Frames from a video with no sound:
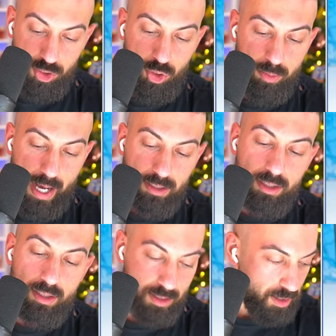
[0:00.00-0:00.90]
Zubat,
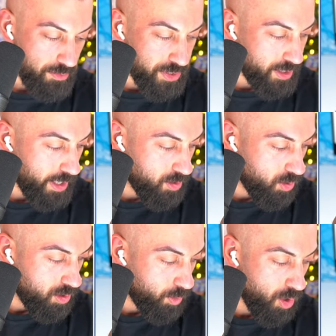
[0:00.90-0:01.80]

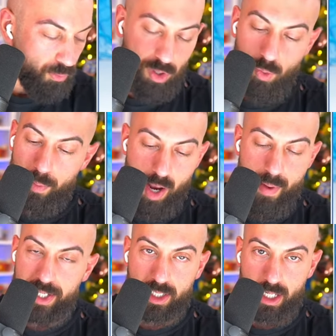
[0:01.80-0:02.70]
Recycle. We're going for the one-pack
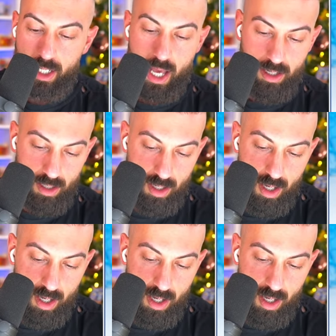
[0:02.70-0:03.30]
magic yet again.